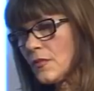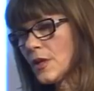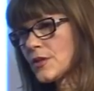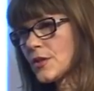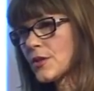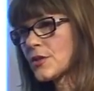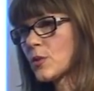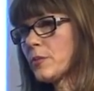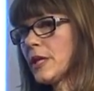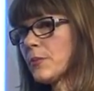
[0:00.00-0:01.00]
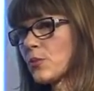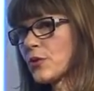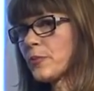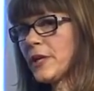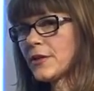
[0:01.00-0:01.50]
So there's a woman named
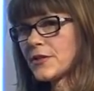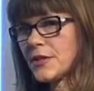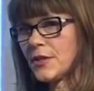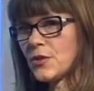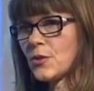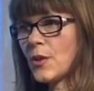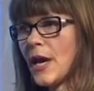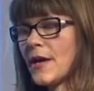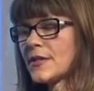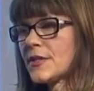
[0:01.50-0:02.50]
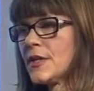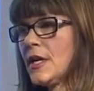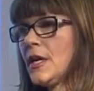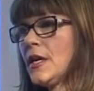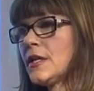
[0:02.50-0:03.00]
Ruth Peterson who has
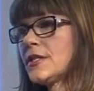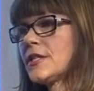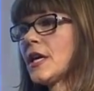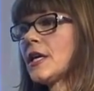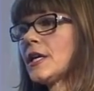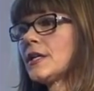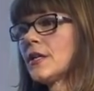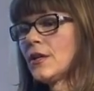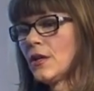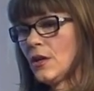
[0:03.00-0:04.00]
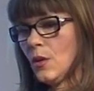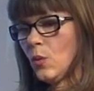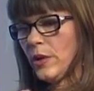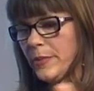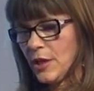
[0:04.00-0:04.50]
studied
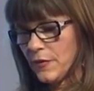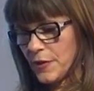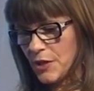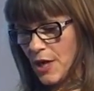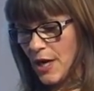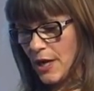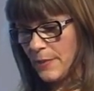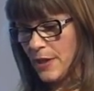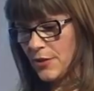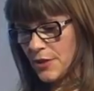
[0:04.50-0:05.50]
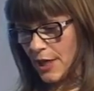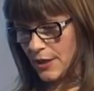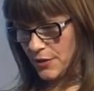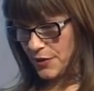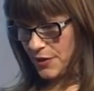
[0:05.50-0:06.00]
women over time and their
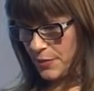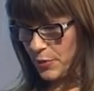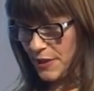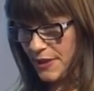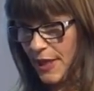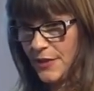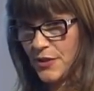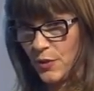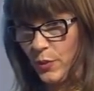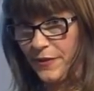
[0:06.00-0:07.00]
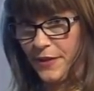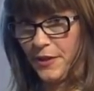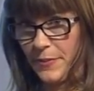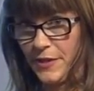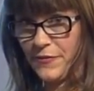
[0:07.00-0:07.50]
diagnosis of breast cancer with
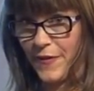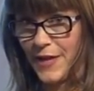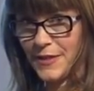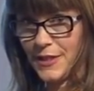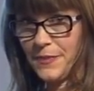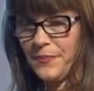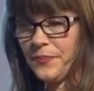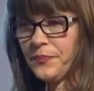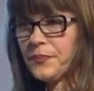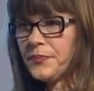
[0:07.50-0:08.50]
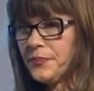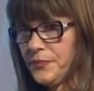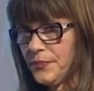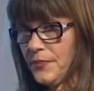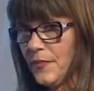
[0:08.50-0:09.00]
intermittent fasting.
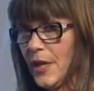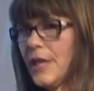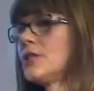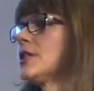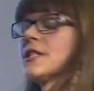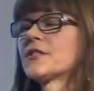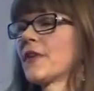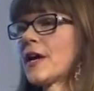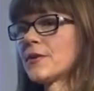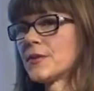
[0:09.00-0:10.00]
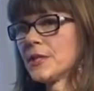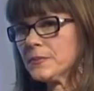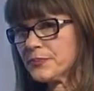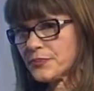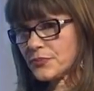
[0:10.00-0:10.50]
And she's found
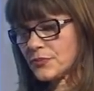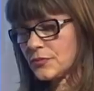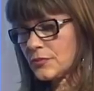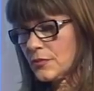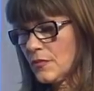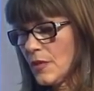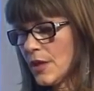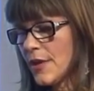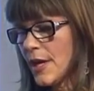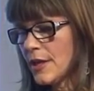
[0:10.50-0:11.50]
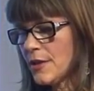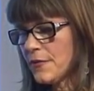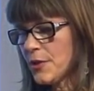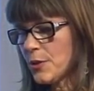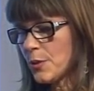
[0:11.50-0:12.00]
that
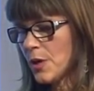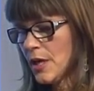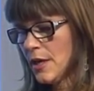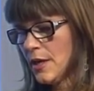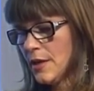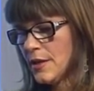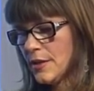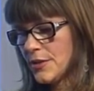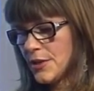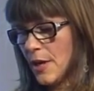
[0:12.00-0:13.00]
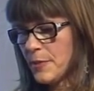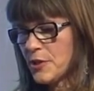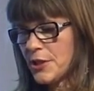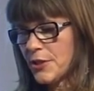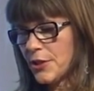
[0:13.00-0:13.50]
if you stop
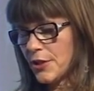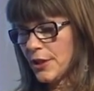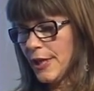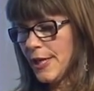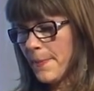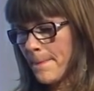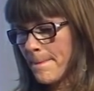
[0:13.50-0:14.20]
your dinner early,